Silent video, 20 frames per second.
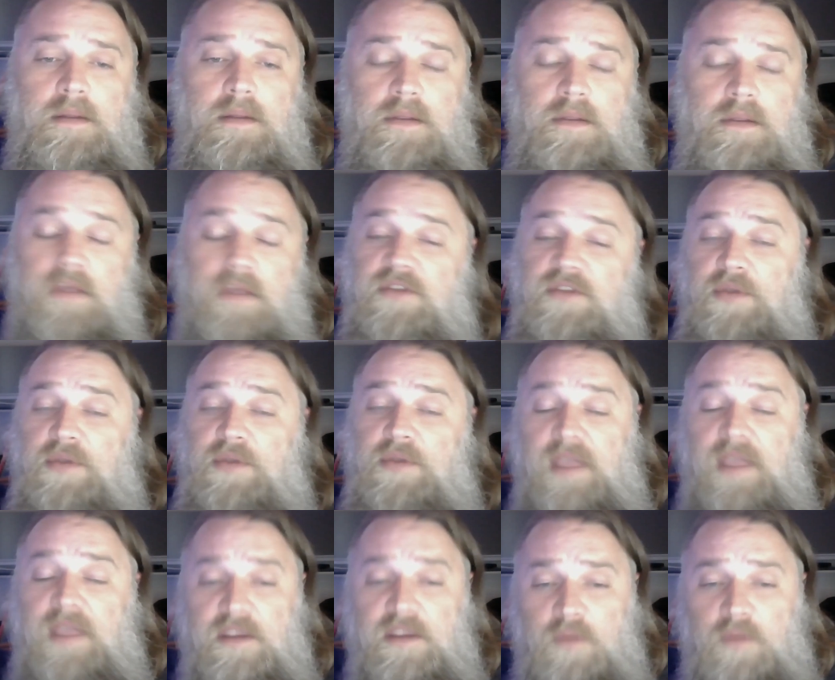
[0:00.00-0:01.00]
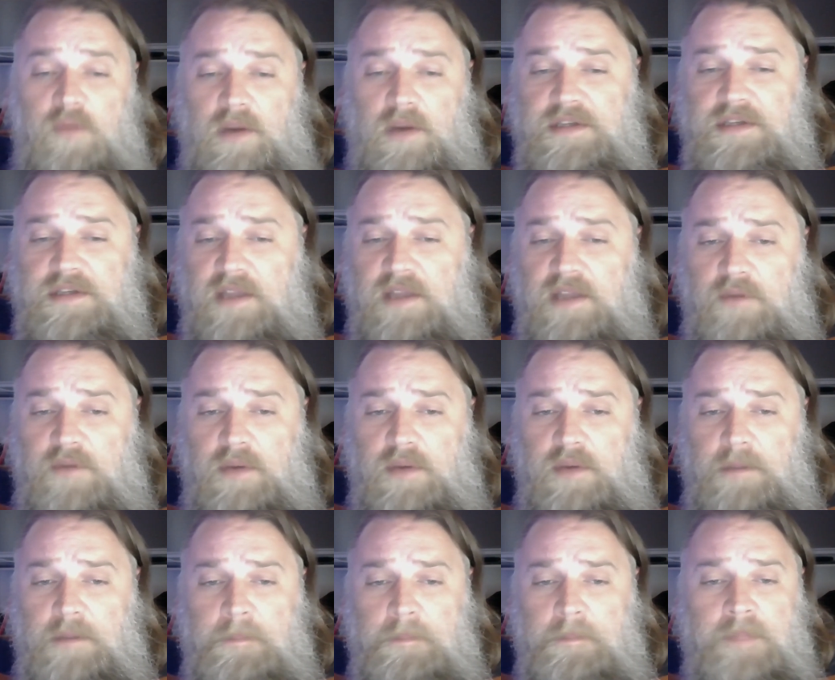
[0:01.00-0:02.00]
So thank you for watching,
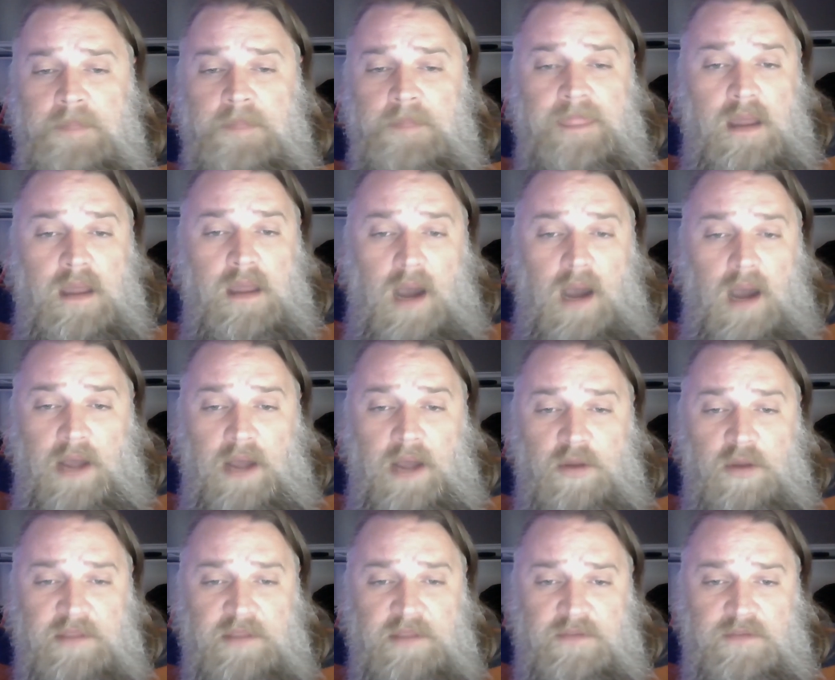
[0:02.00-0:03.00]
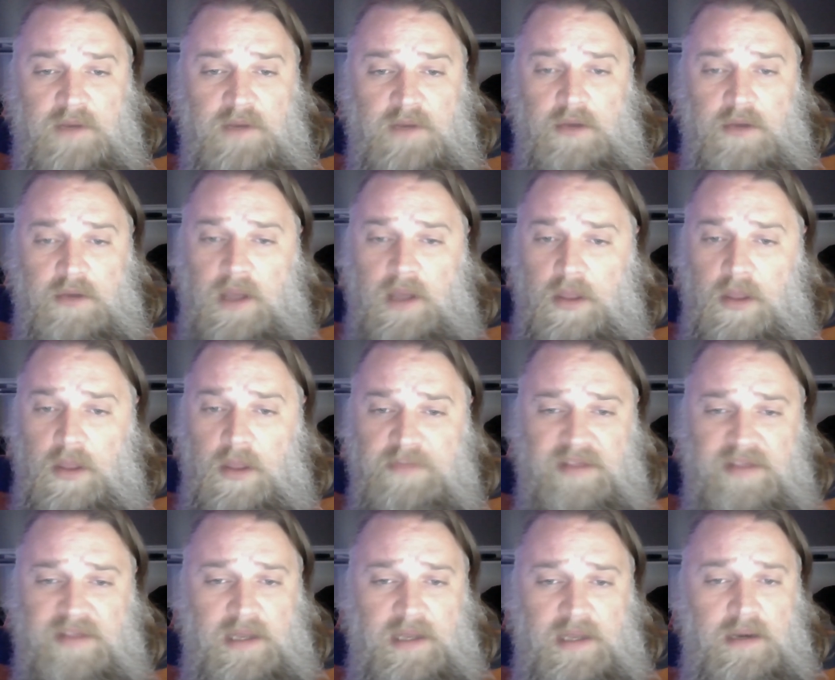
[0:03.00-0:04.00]
everyone. I hope this video helps
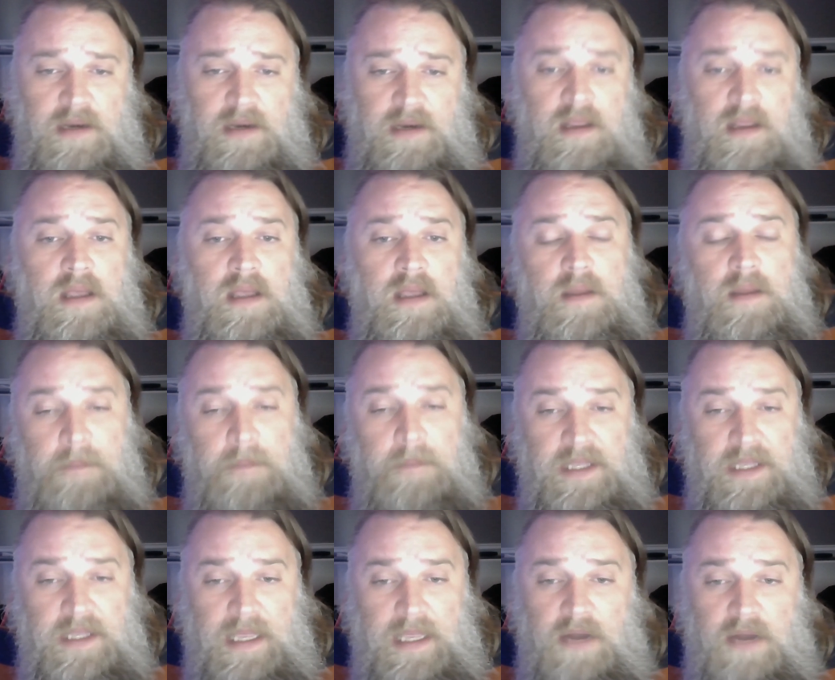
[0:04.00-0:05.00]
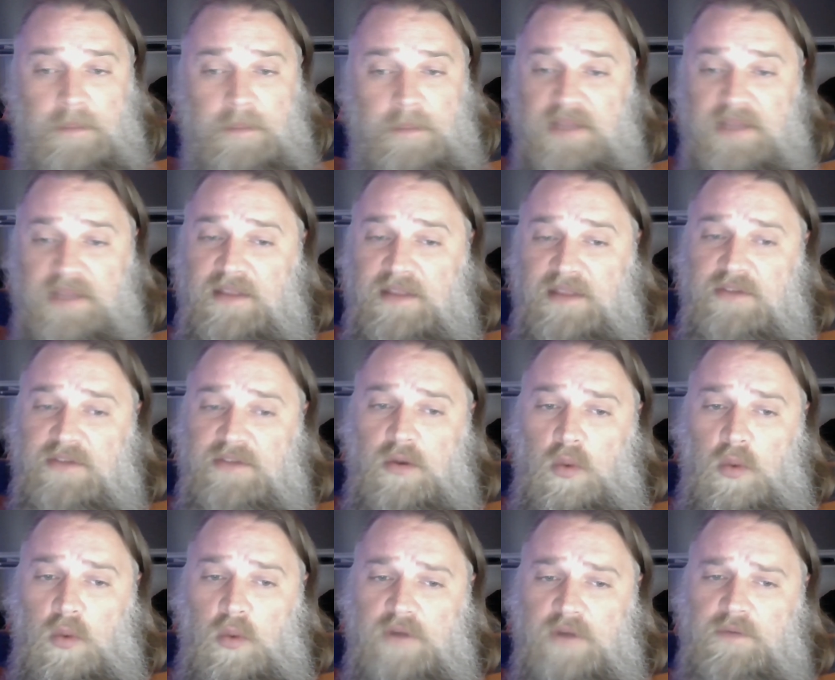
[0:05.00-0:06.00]
and picking out a bit that's going to
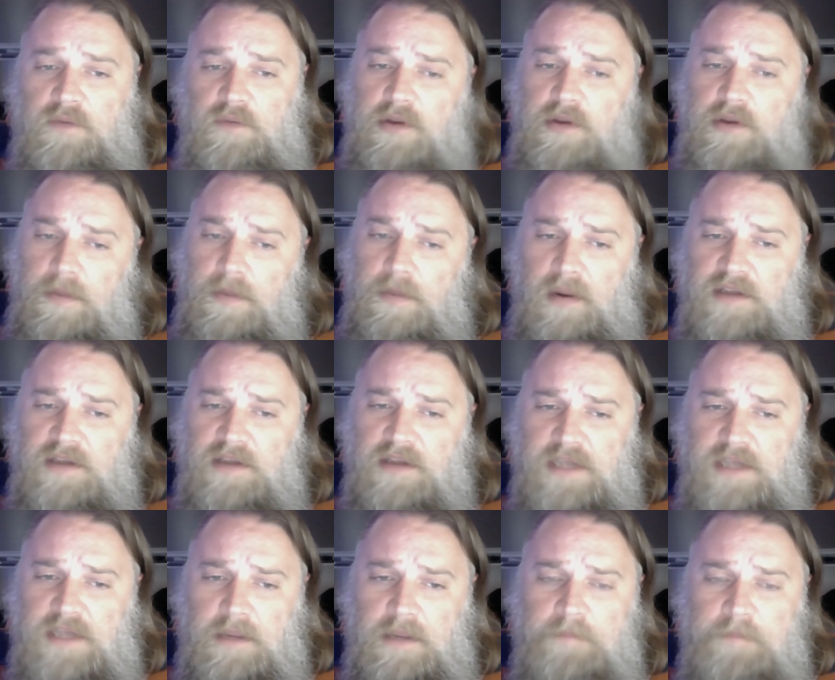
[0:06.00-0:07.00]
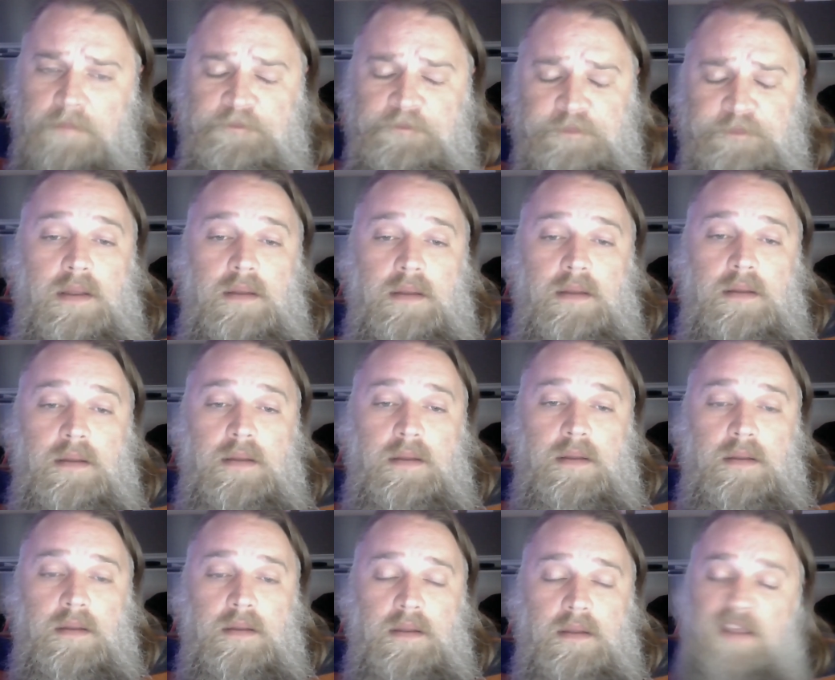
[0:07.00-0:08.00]
work for your project.
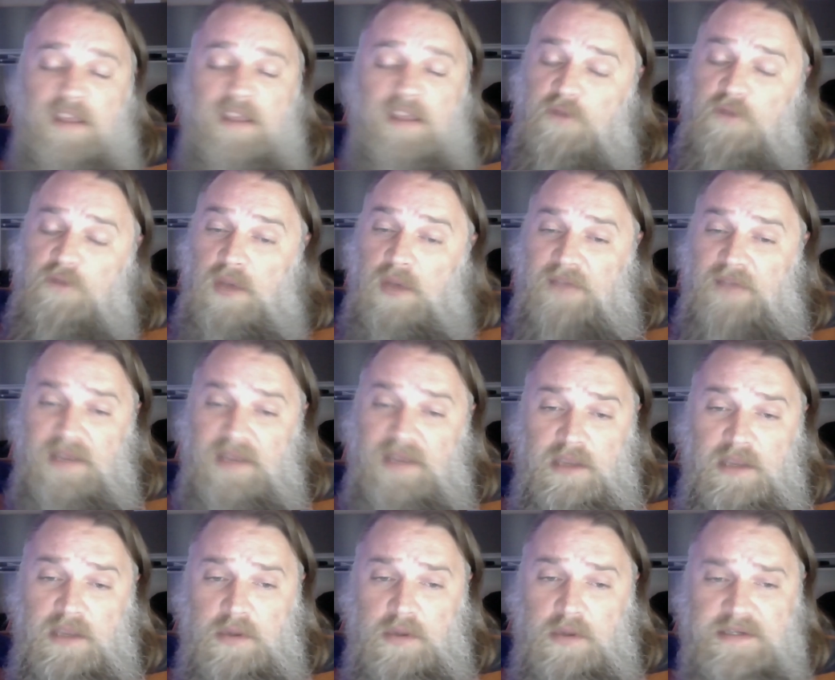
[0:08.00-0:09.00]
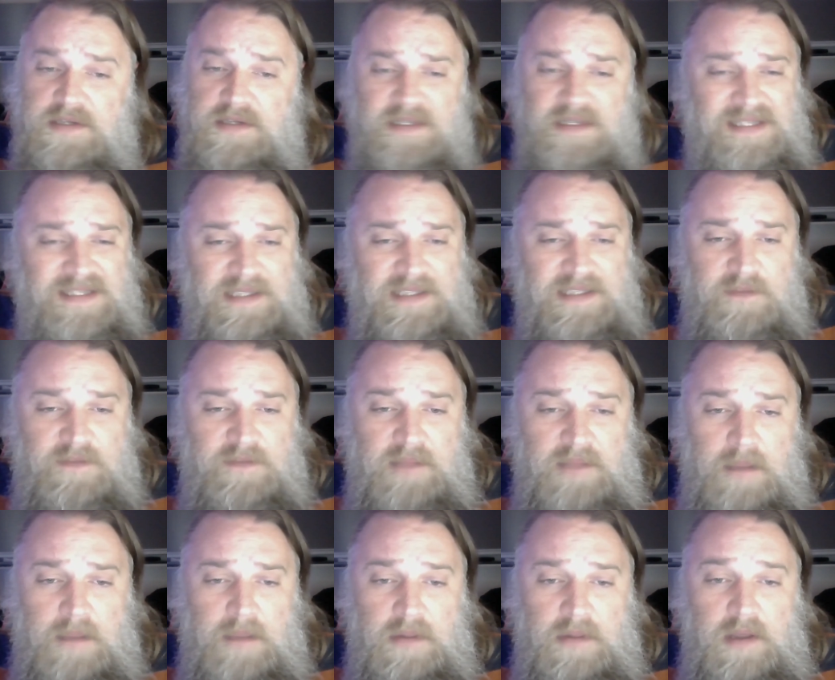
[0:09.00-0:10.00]
If you have any questions, leave them down
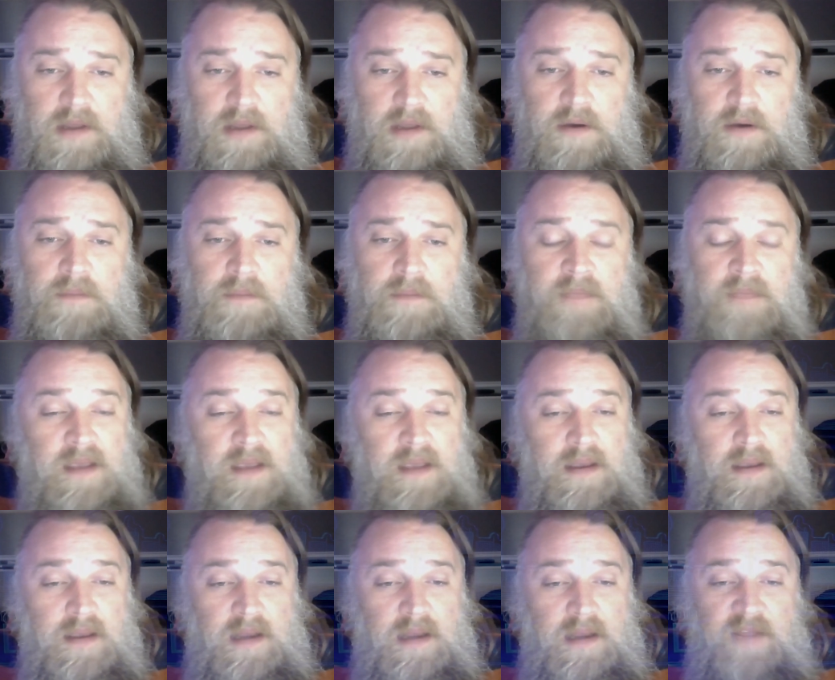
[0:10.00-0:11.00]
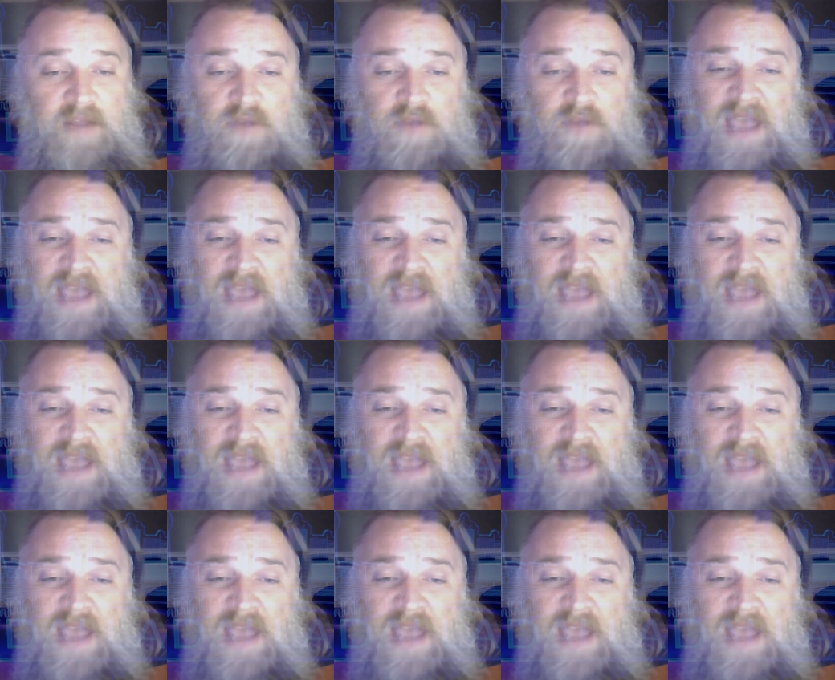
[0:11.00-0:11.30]
below. And if you haven't